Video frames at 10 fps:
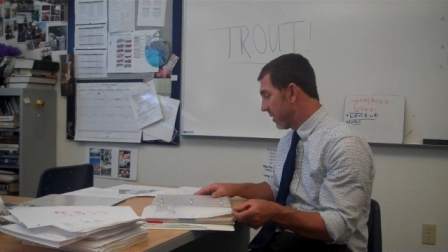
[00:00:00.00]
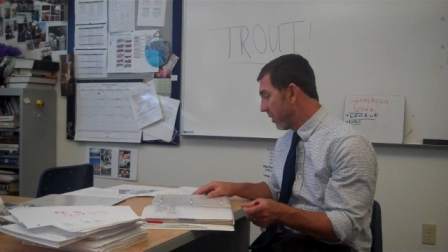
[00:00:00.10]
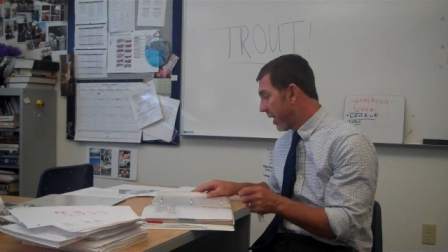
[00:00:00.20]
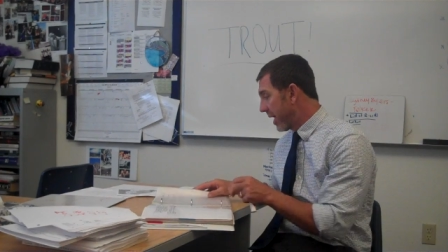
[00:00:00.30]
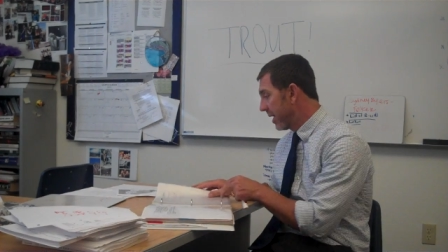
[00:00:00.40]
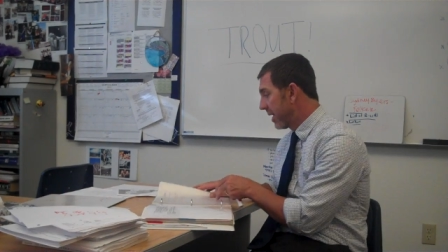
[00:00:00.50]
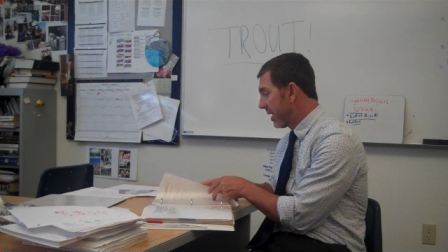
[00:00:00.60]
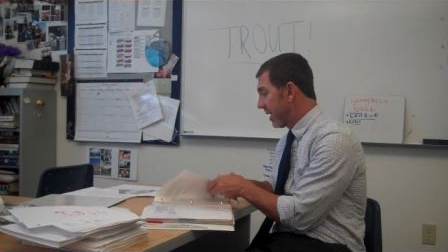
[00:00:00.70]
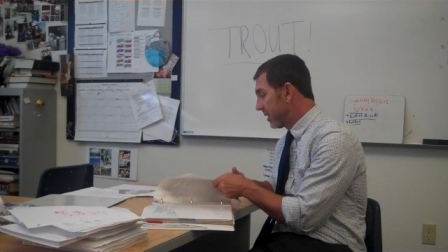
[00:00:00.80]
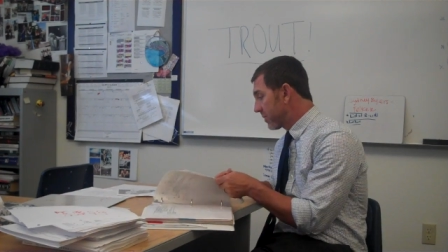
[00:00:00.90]
Okay,
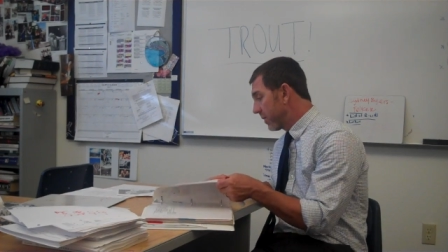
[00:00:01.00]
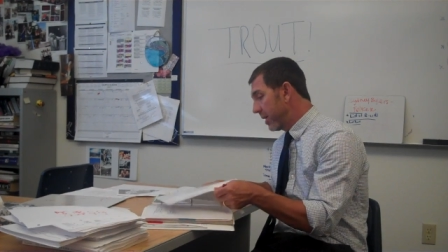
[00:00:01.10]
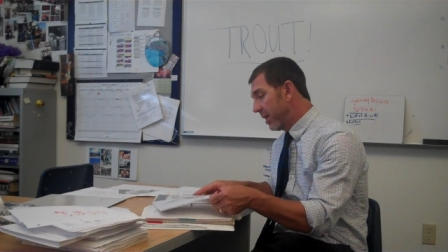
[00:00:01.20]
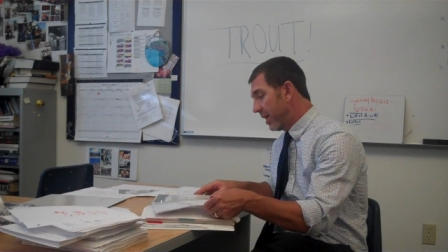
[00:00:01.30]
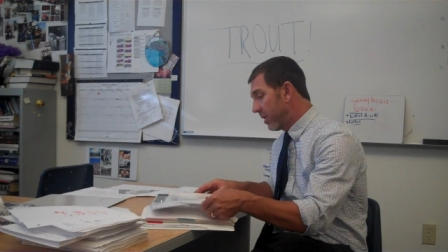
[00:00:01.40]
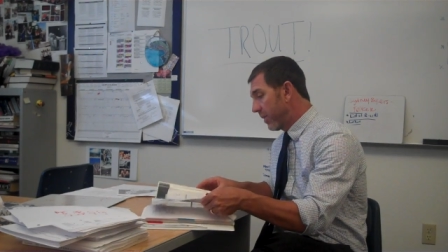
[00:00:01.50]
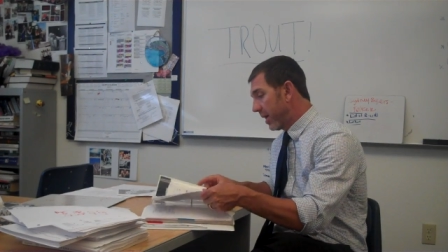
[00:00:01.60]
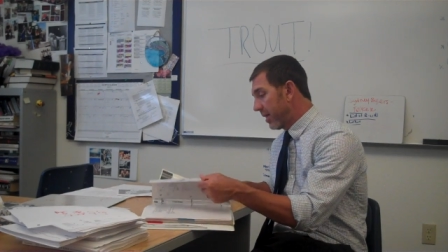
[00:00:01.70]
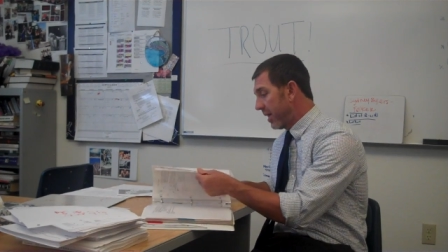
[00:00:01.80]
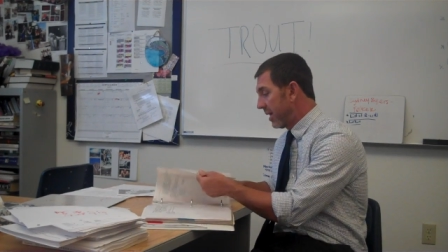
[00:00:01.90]
now let's really
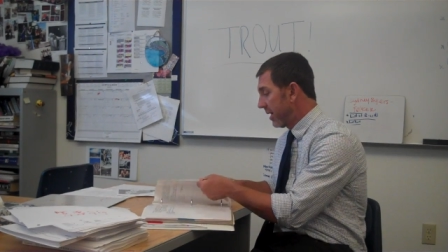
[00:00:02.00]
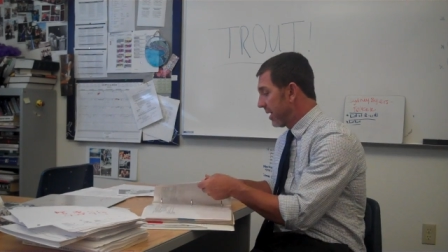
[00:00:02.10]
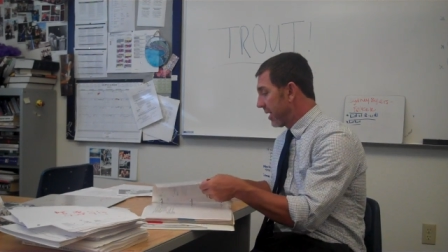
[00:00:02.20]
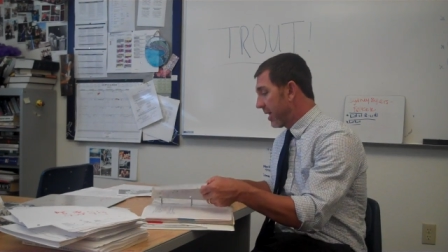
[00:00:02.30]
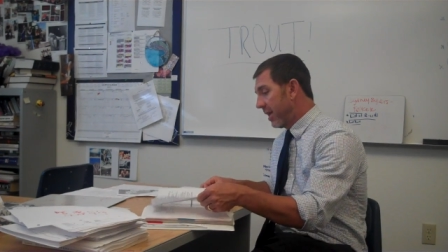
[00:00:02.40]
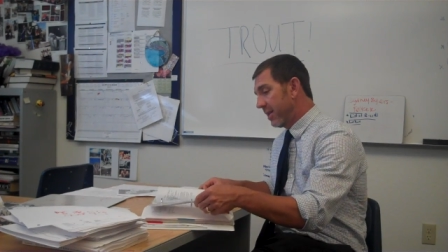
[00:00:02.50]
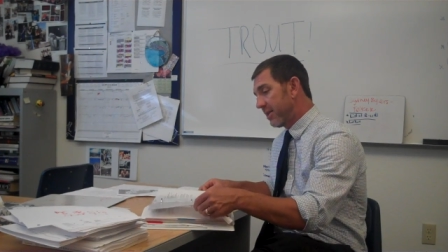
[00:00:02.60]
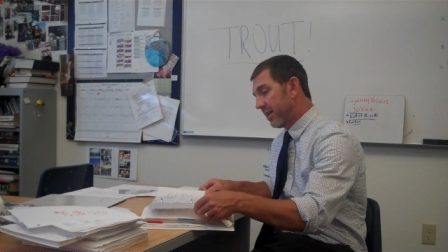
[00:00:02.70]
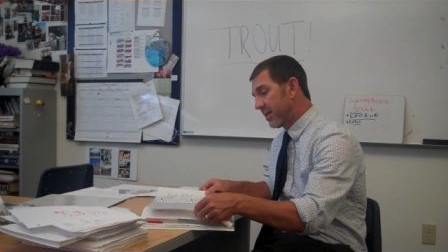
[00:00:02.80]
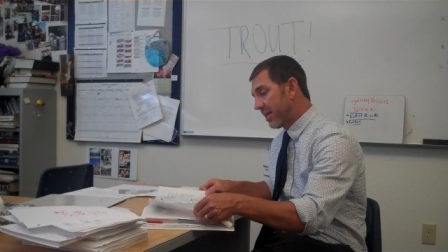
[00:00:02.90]
quickly get
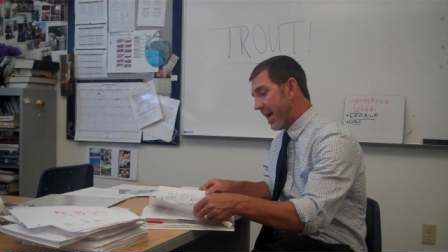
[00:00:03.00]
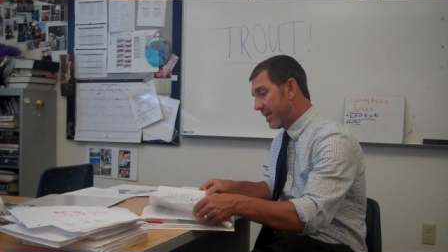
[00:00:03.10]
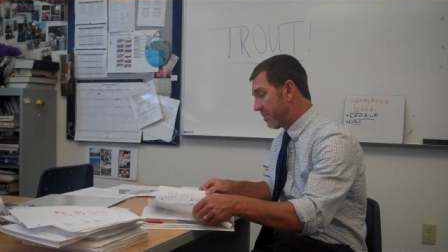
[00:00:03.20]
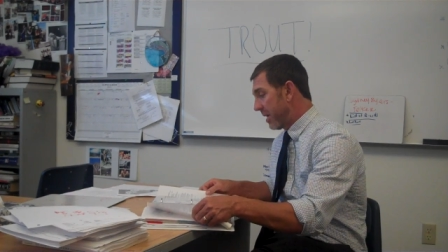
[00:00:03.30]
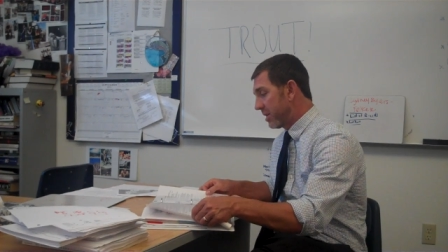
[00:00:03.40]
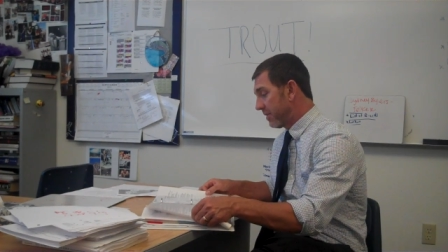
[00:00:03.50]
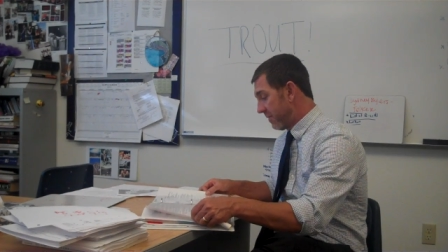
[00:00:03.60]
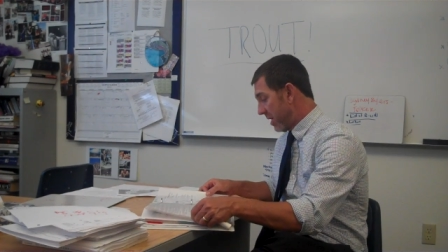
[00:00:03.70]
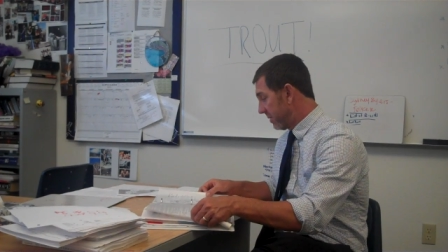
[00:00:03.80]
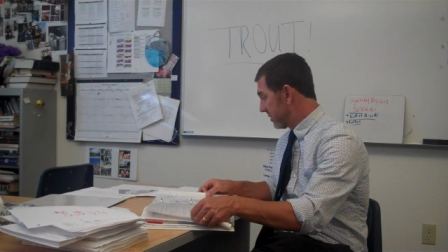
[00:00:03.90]
into this last page
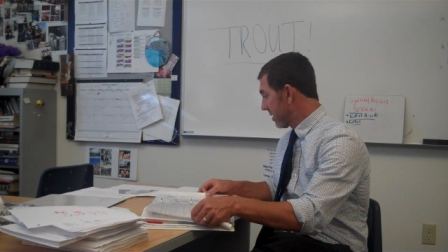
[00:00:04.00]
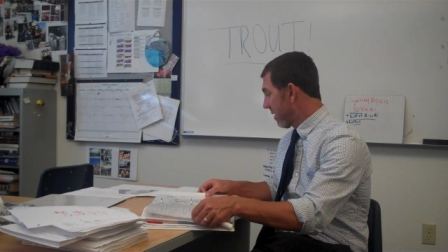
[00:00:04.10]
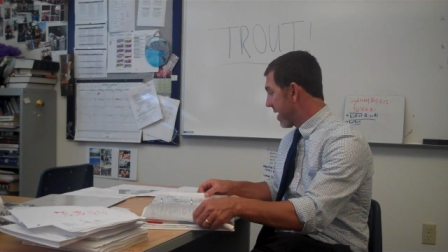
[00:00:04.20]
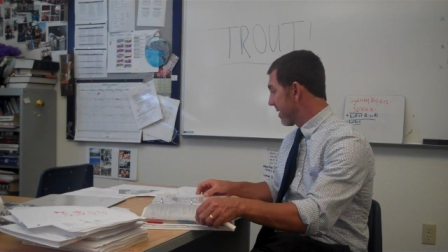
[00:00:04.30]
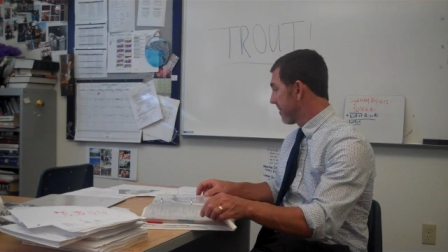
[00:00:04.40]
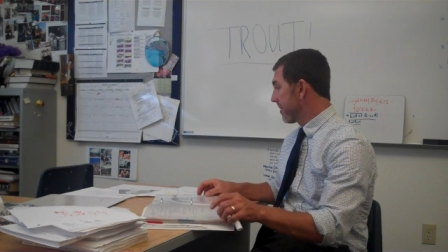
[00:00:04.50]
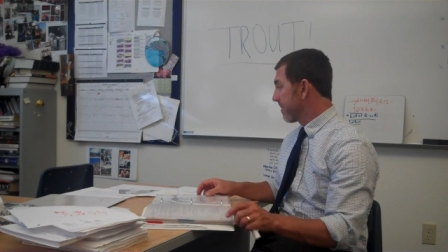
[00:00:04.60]
of notes, all right?